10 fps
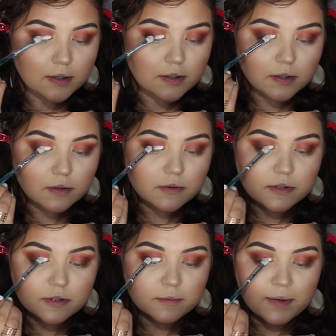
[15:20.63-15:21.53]

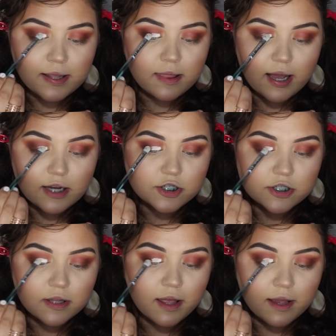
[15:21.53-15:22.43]
close to my lash
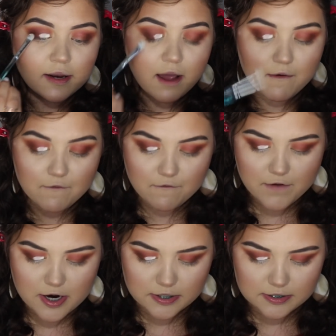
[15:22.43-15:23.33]
line
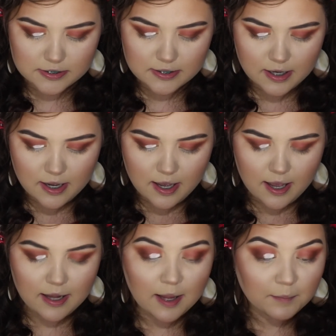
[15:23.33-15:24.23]
first,
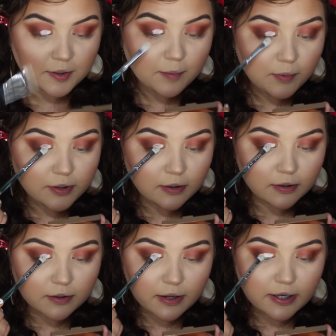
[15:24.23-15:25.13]
and I'm gonna put a
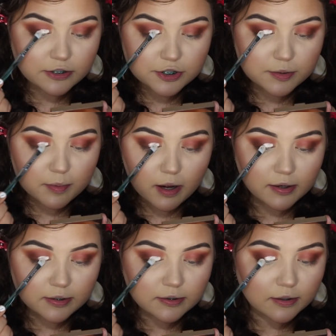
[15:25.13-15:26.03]
little extra
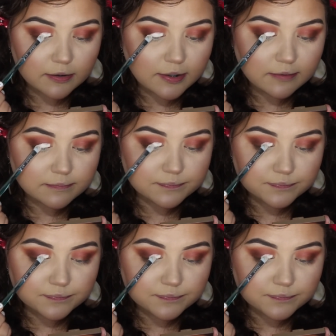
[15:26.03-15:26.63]
product on there,